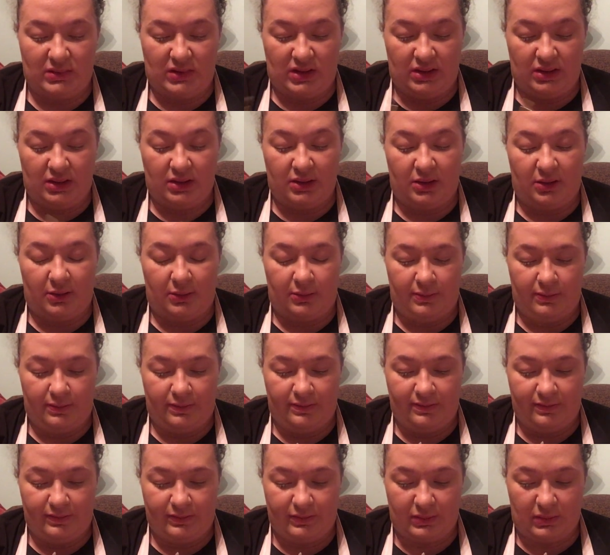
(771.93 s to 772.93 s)
You know.
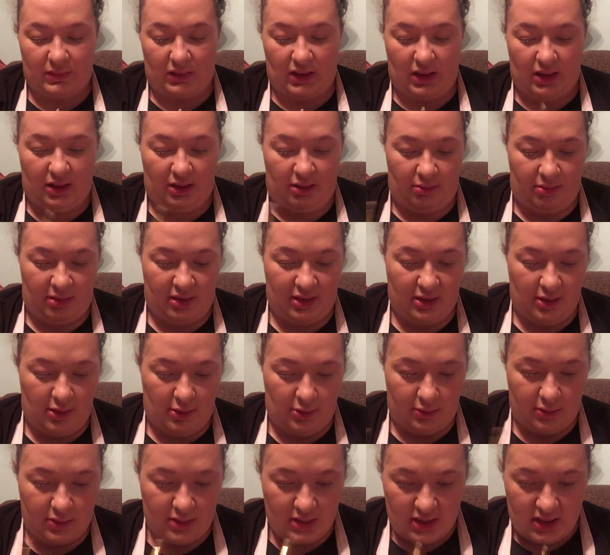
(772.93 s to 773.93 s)

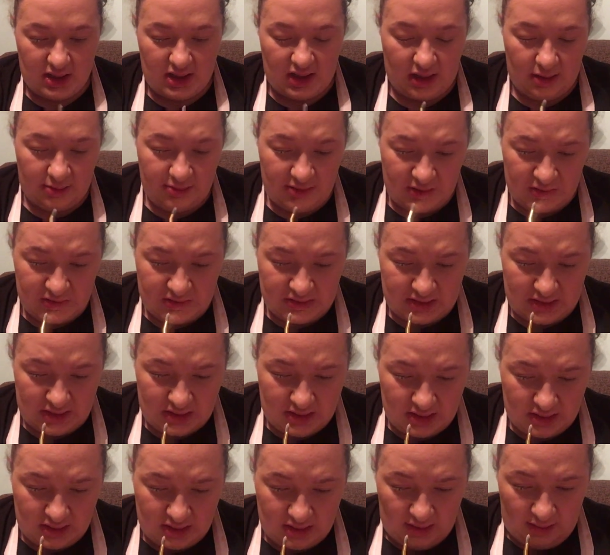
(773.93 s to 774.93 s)
So I'm
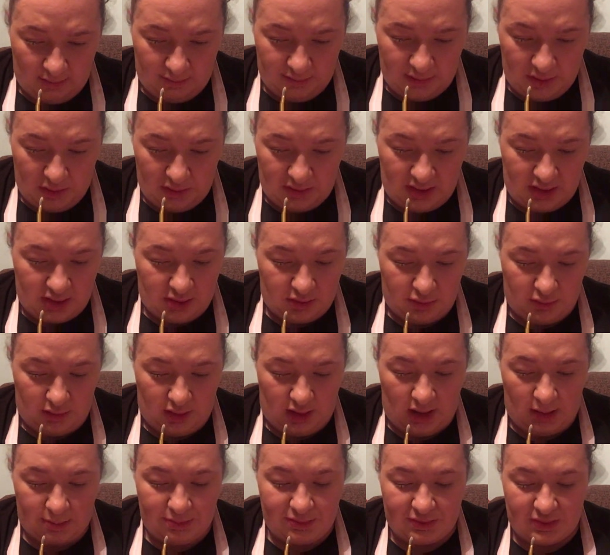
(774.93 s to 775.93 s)
using the Beauty
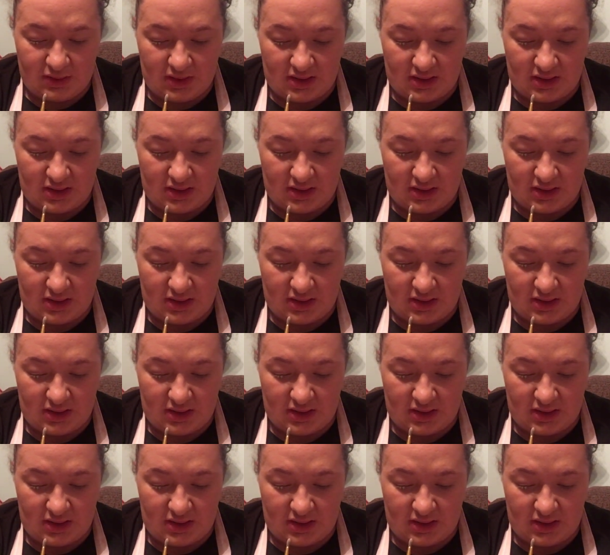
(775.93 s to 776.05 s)
Crop